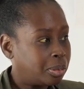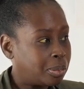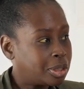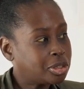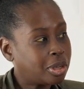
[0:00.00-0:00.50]

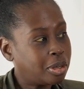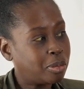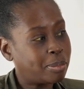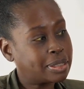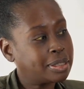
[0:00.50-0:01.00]
Well, starting
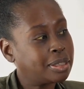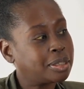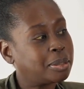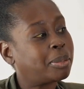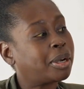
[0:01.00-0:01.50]
with my son,
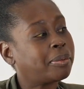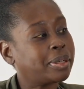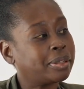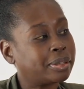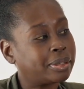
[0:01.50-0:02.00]

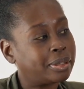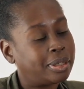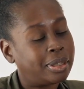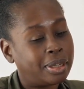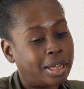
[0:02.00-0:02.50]
Kamari.
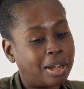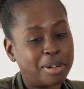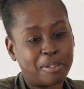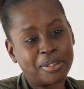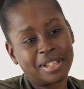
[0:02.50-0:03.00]
I
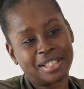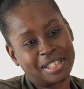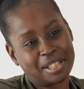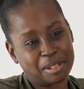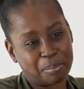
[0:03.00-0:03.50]
wonder if you could
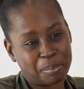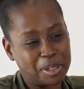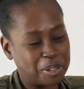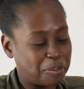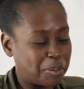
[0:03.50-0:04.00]
take a picture of